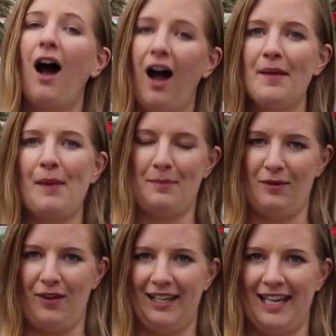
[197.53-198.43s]
I'm
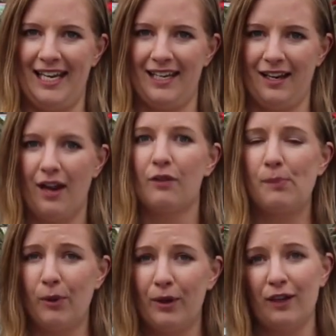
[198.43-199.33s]
Amy Van Lint,
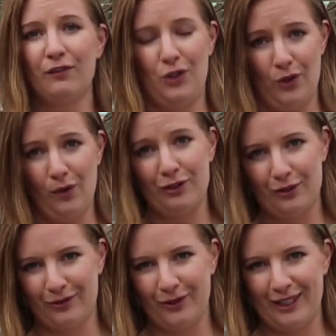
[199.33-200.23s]
reporting for
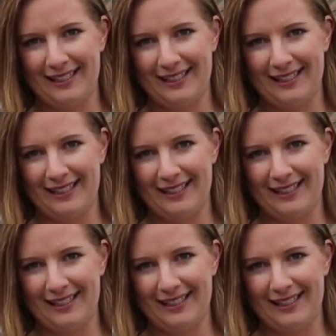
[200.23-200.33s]
240